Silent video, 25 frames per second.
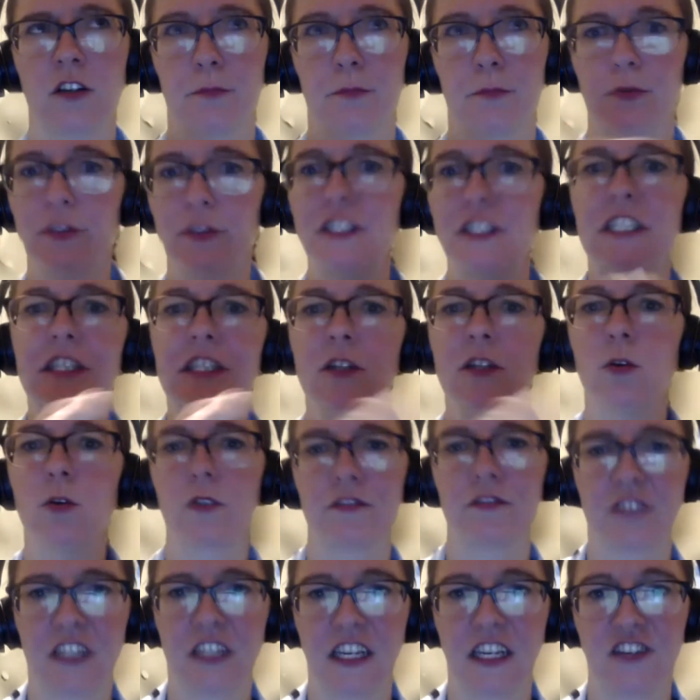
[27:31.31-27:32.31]

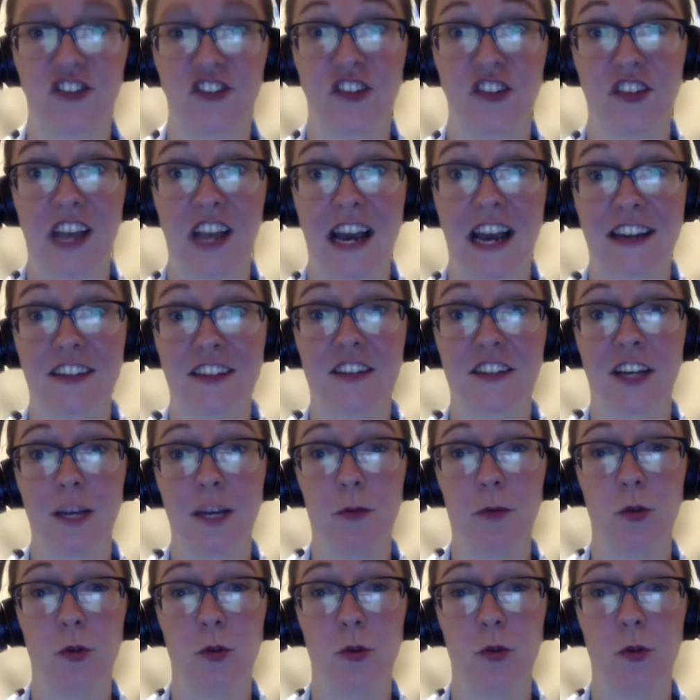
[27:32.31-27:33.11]
pre-notifications ahead of time.